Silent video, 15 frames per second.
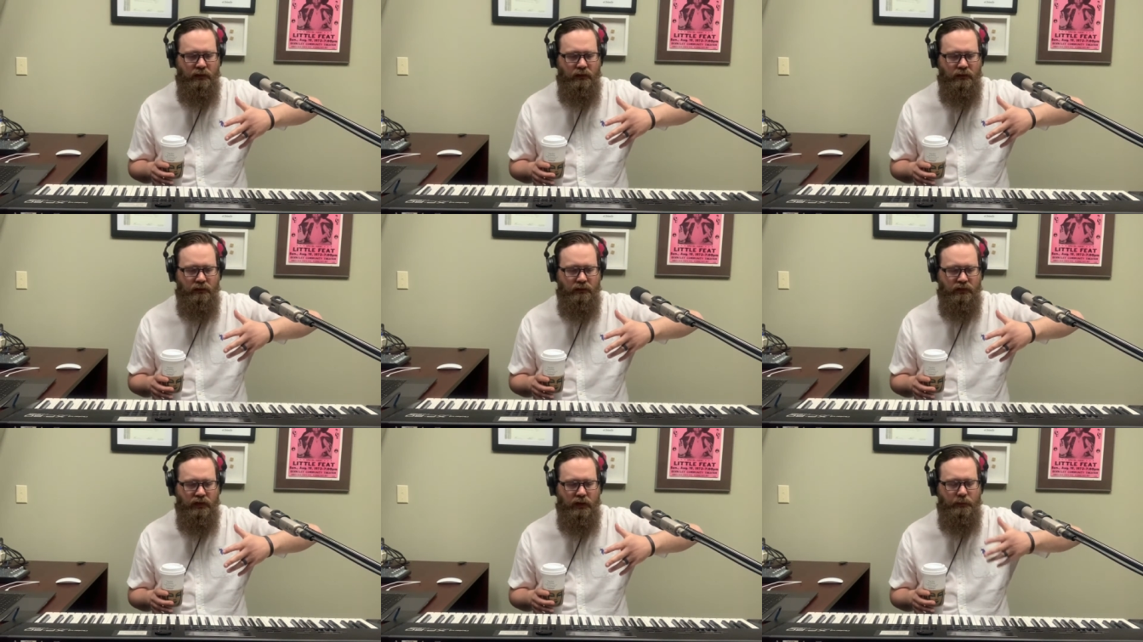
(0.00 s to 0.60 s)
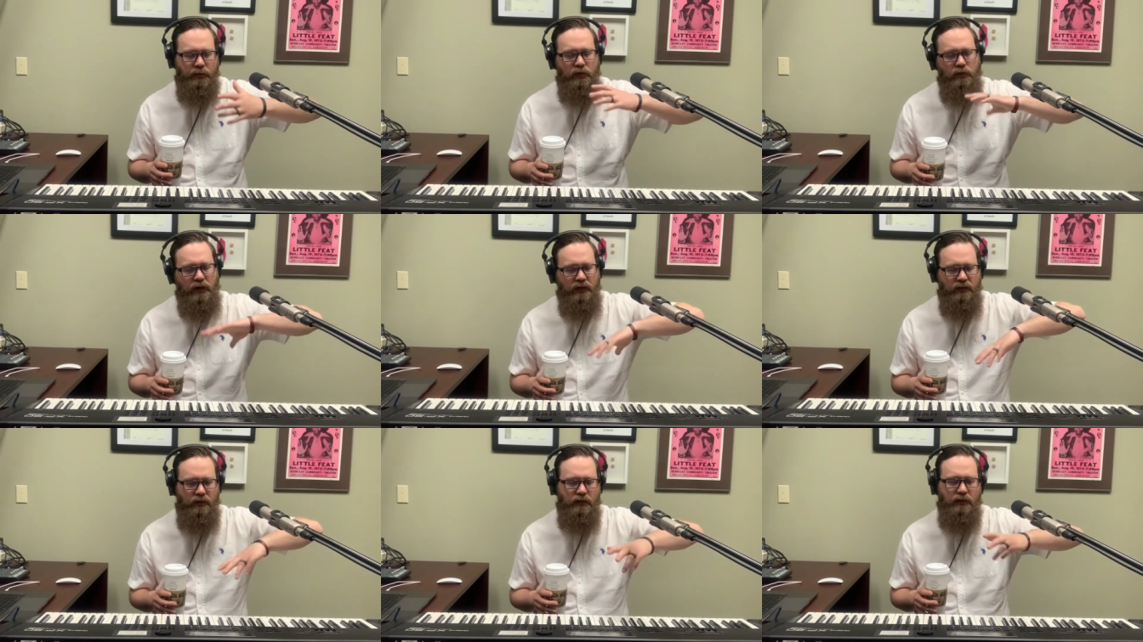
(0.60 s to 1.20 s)
there's a couple of
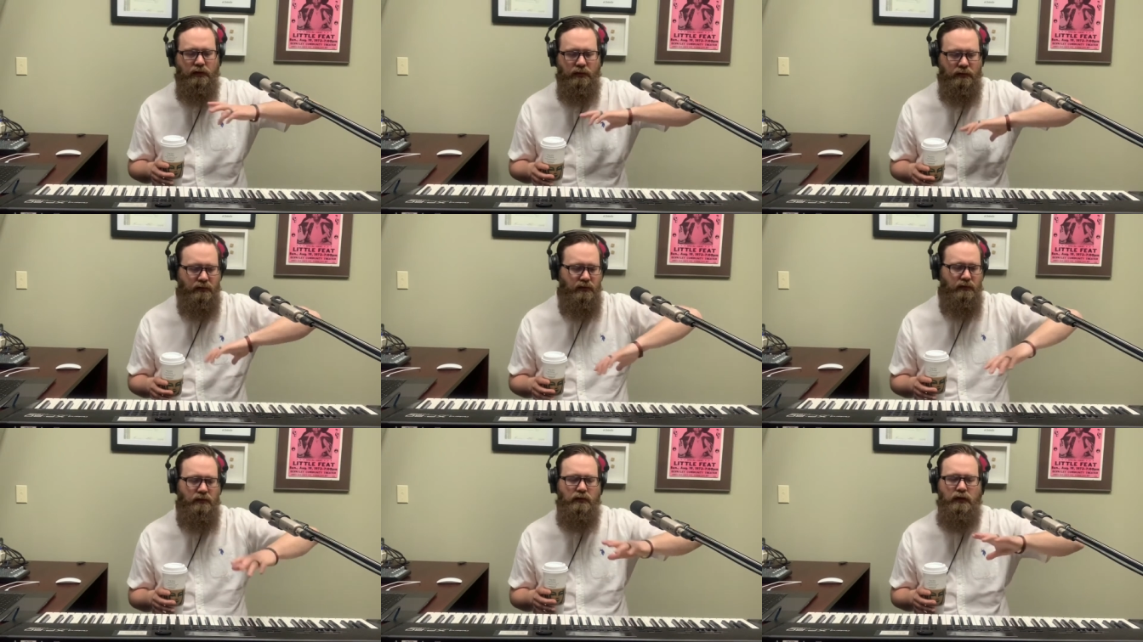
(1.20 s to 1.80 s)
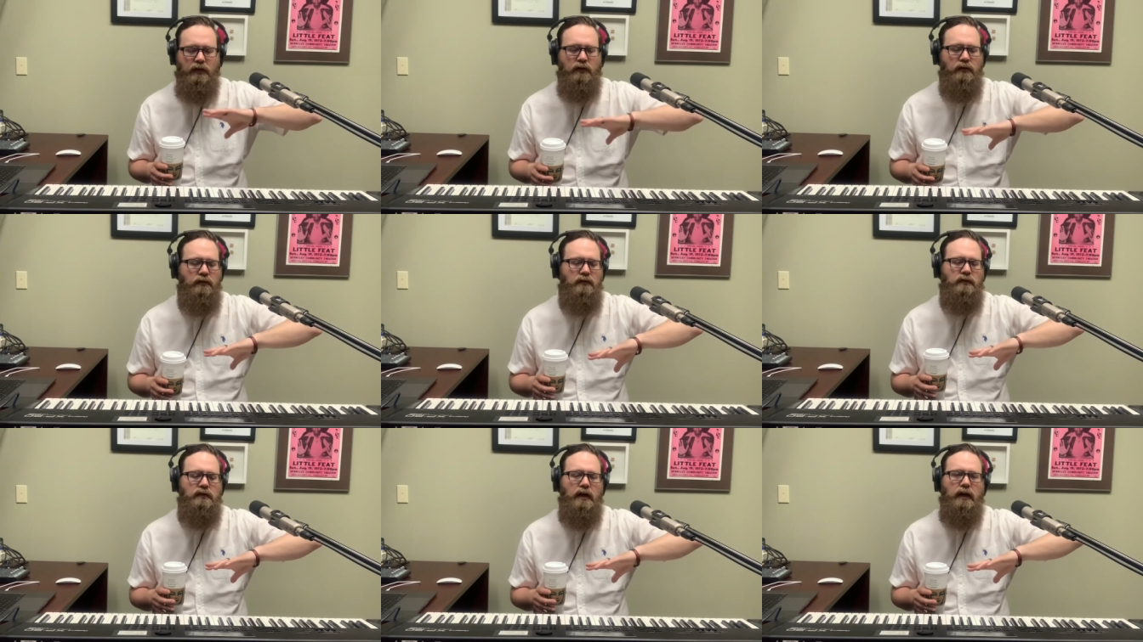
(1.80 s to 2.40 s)
ways you can,
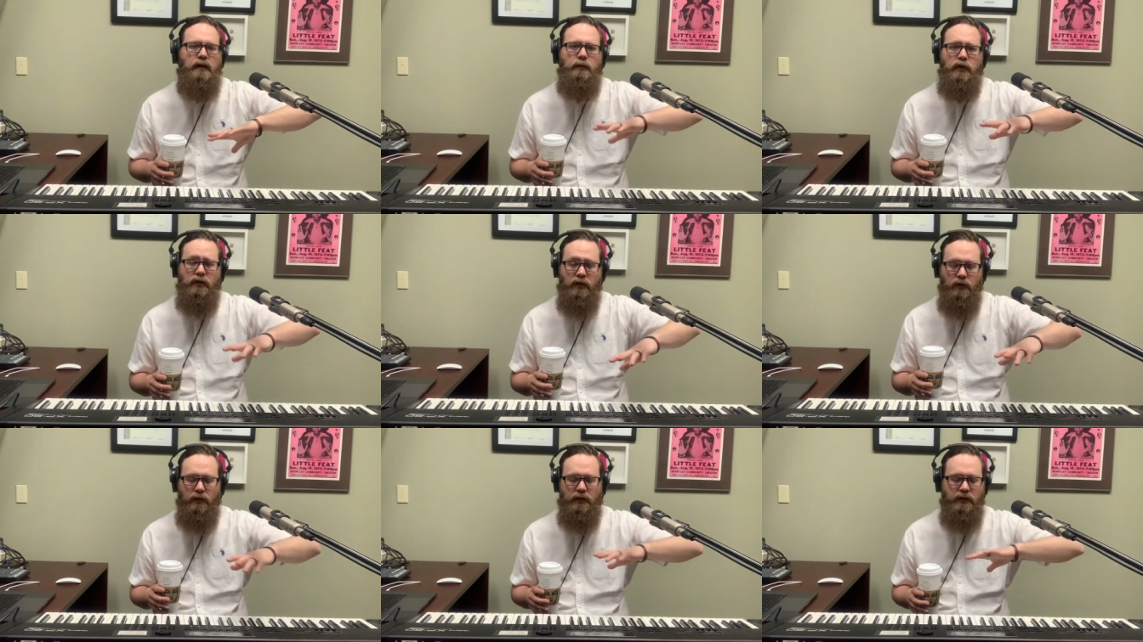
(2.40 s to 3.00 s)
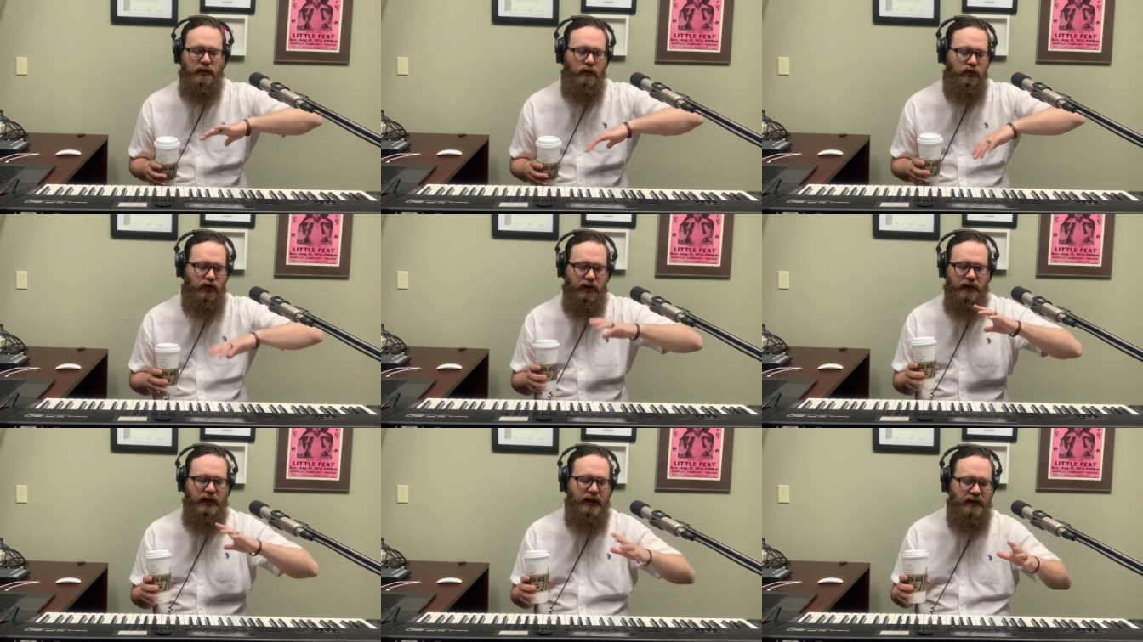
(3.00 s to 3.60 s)
talk about the chorus. So she
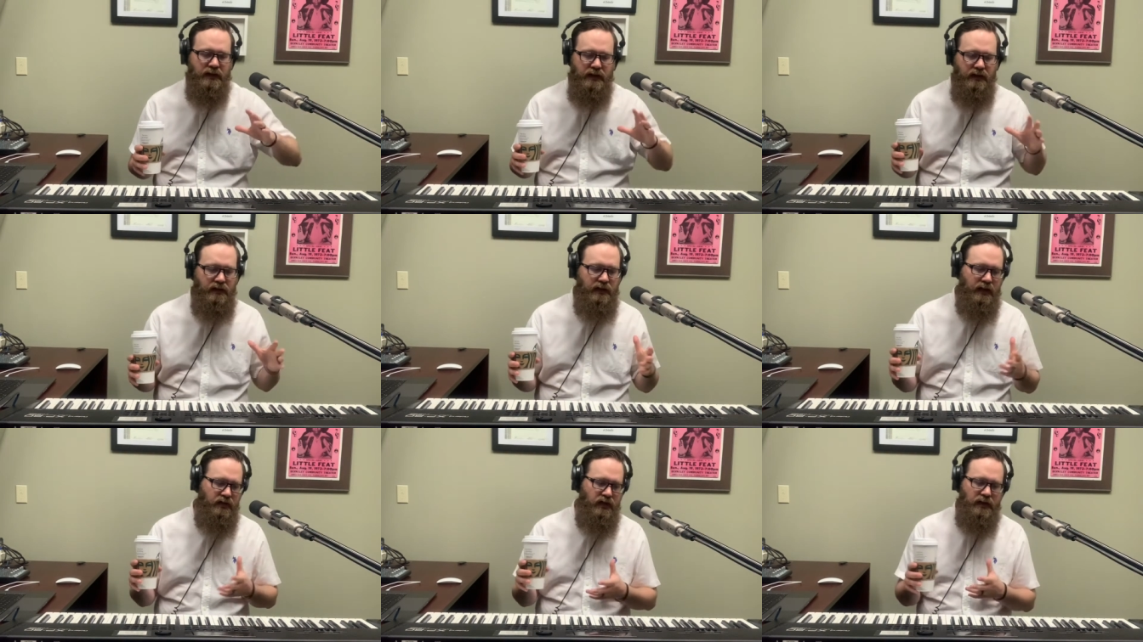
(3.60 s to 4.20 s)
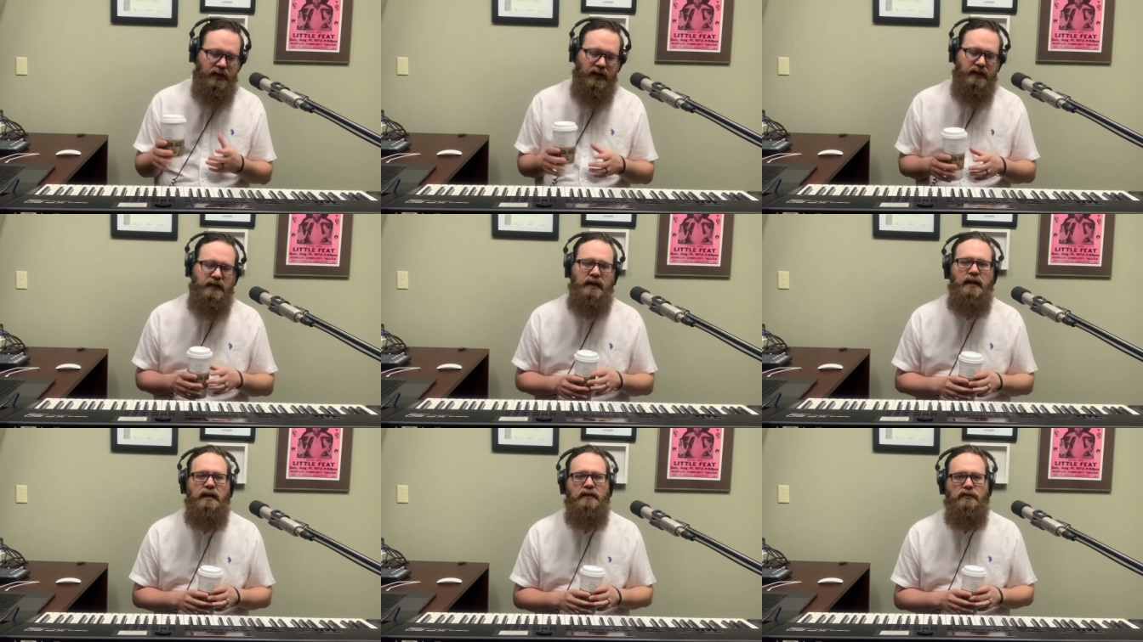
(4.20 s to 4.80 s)
says she talks
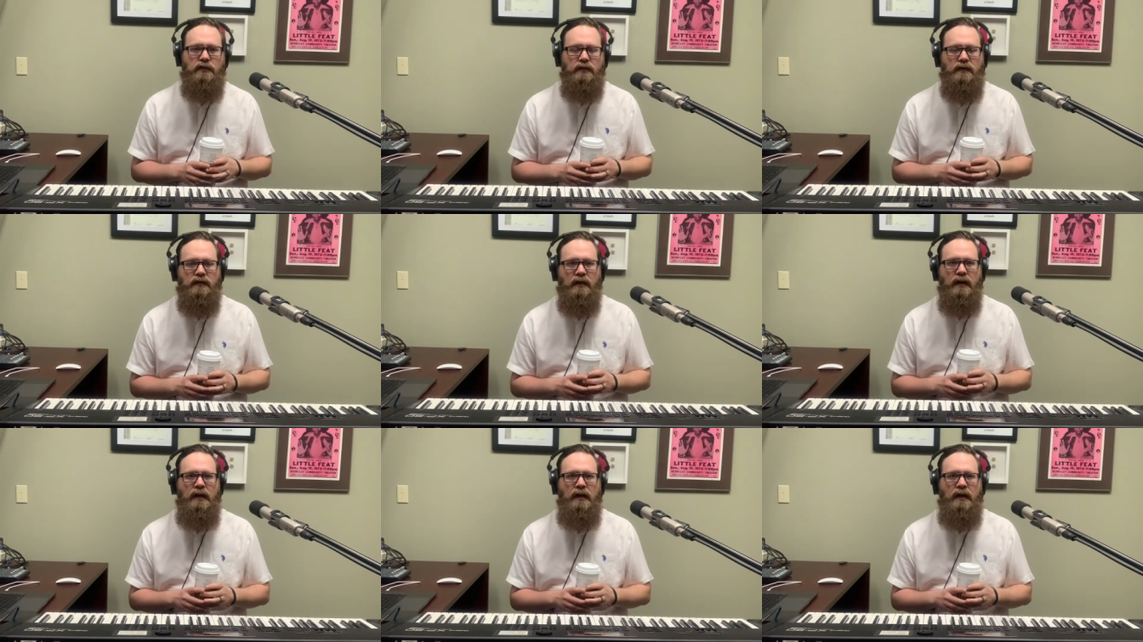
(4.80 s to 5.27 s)
to angels.